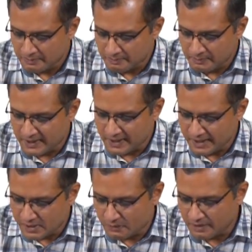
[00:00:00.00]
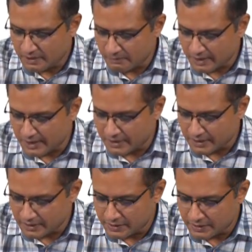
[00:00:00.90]
pi square by
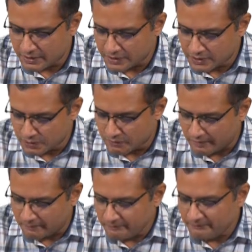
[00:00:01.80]
2m.